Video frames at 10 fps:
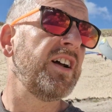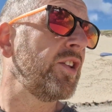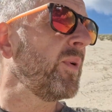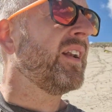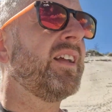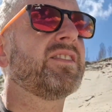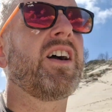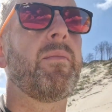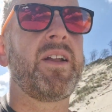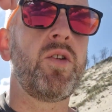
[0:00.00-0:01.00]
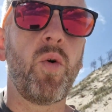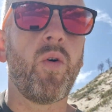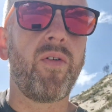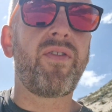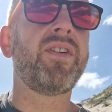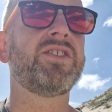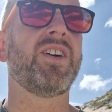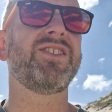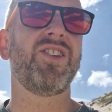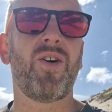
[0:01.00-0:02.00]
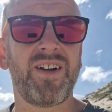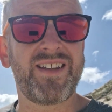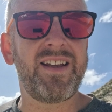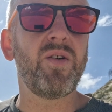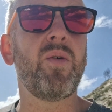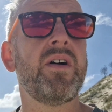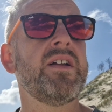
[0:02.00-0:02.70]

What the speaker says: The wind is coming north, so it's not ideal.